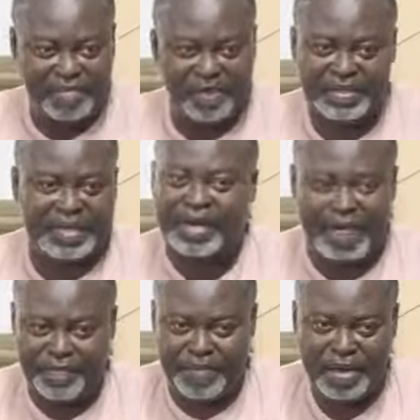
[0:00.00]
bibisa
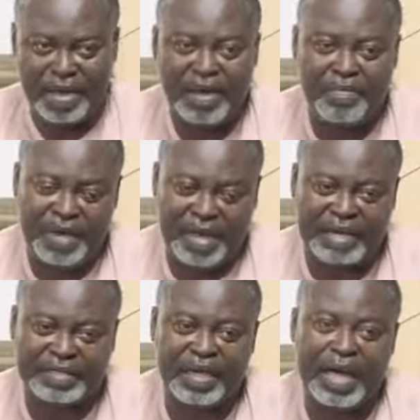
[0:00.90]
debi. Me
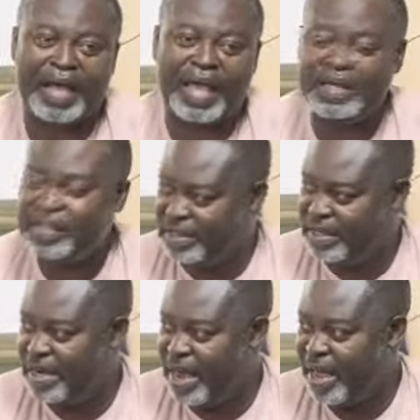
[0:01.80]
can say I can
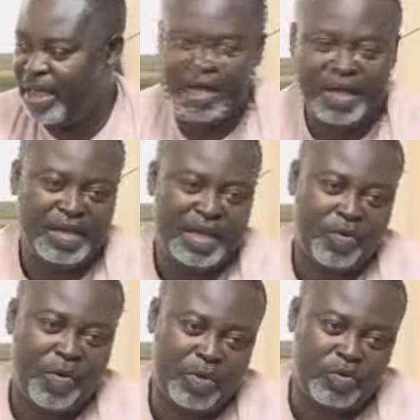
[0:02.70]
see na
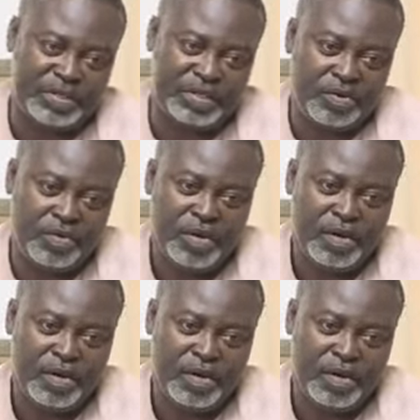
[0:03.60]
here kwa kusino.